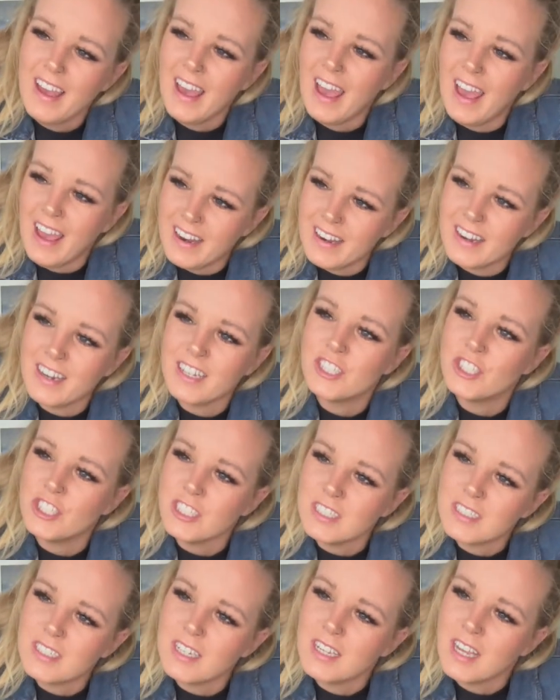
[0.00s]
and it
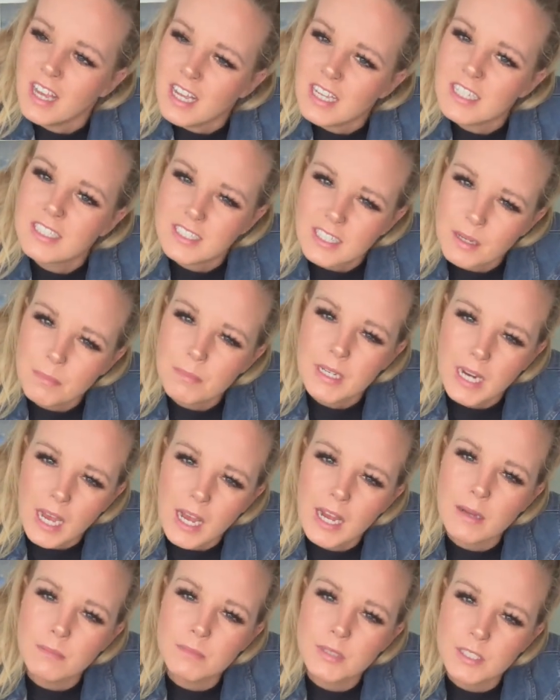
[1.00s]
just
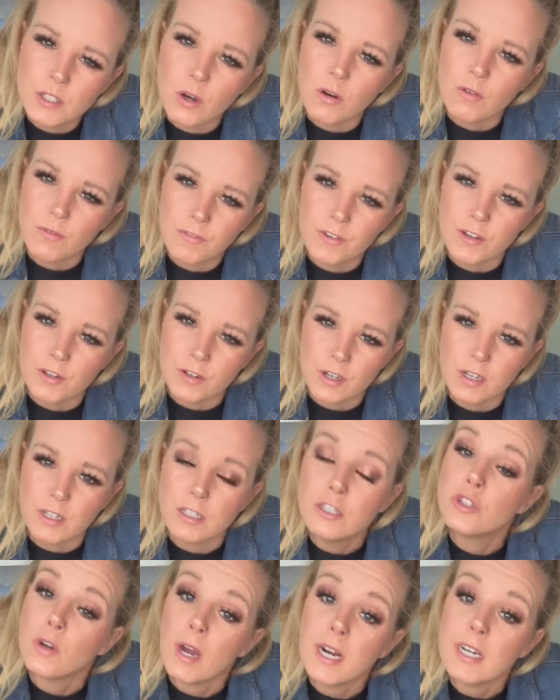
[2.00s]
sometimes don't feel good.
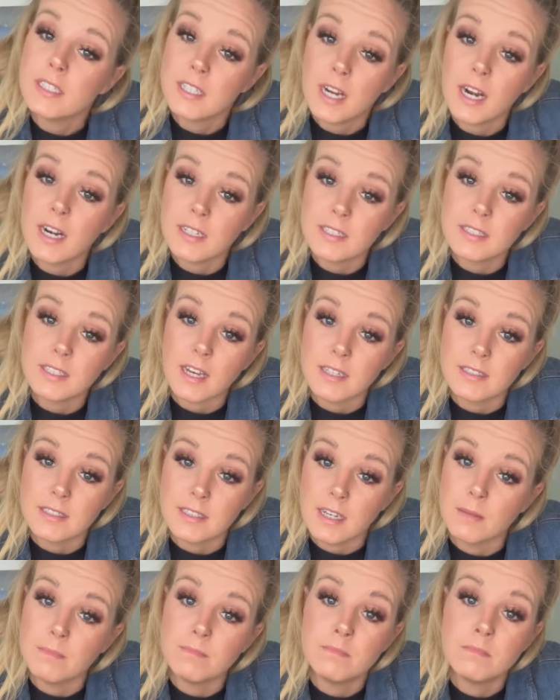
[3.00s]
So I decided to size
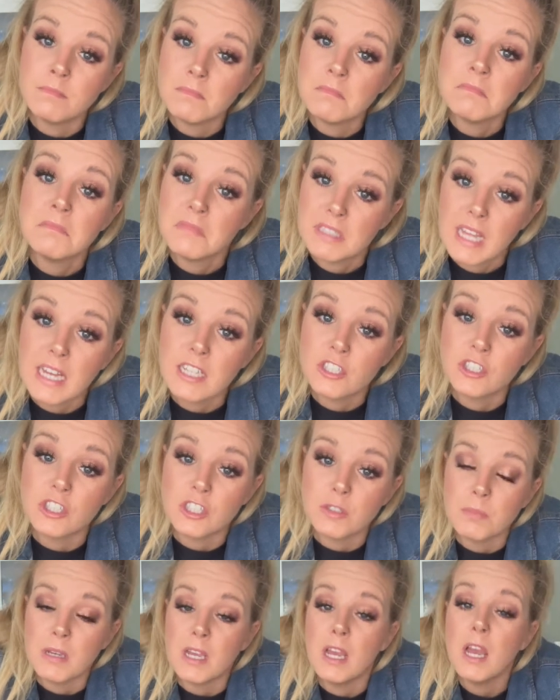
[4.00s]
up. That's just
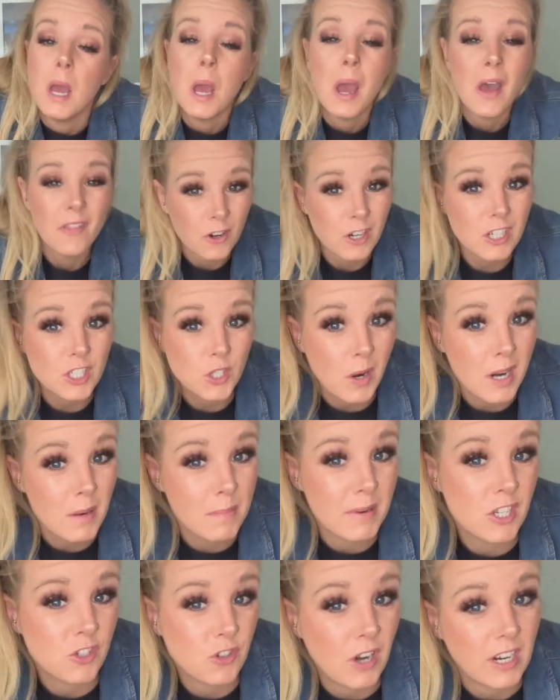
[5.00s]
me. There is quite a bit
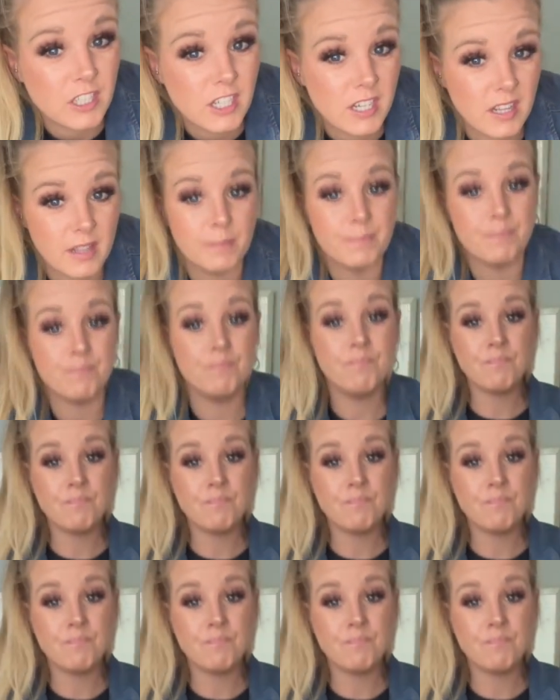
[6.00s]
of stretch to them.